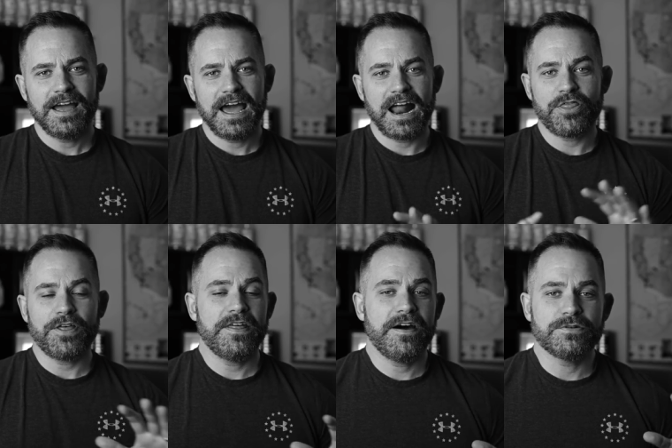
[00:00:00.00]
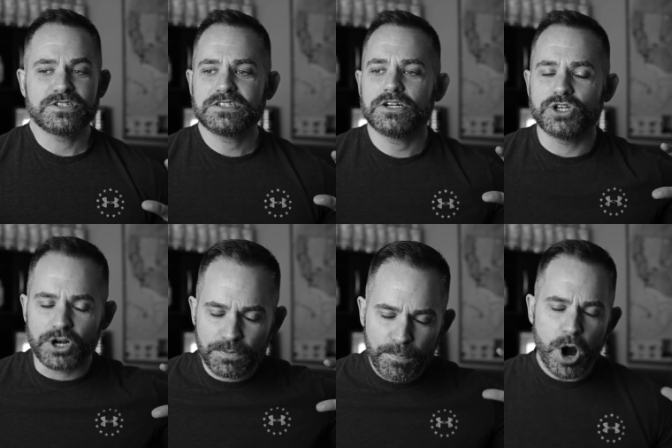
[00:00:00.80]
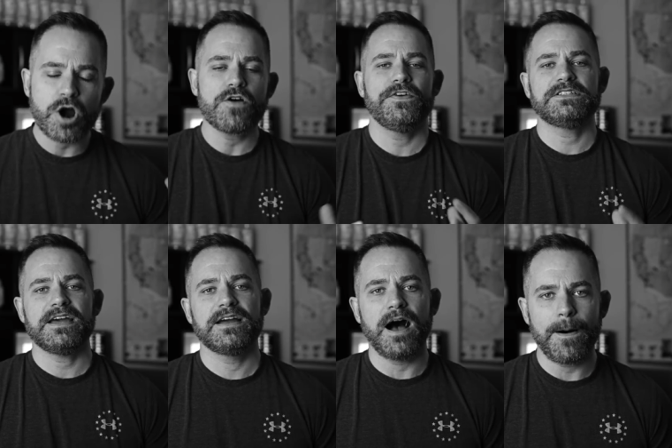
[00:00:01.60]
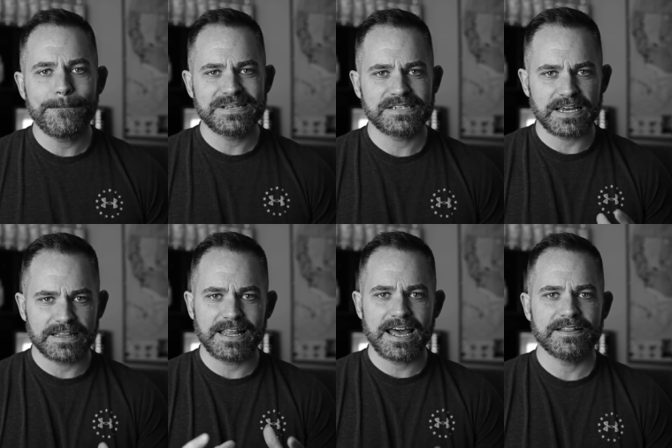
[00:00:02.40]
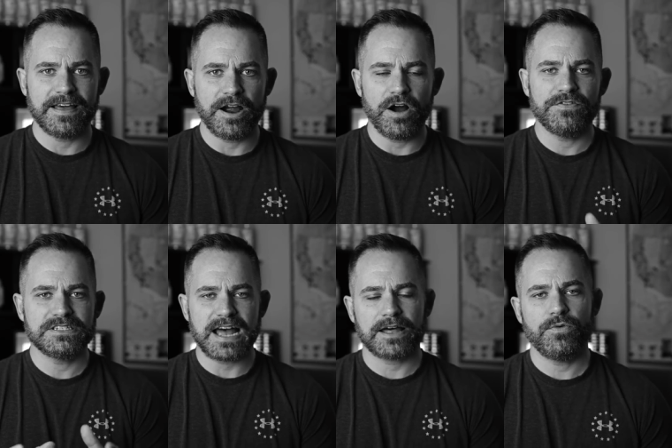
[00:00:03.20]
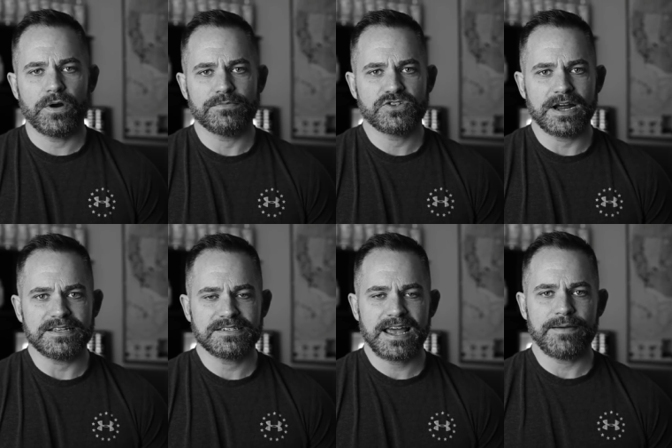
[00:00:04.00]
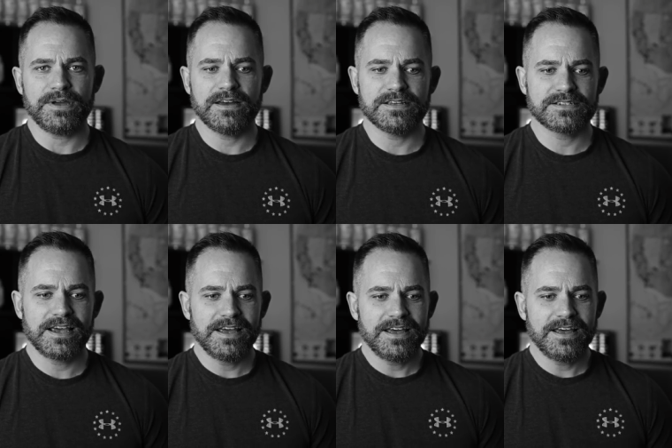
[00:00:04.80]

And I thought that that was such a perfect encompassing thing there of exactly what I'm trying to say, because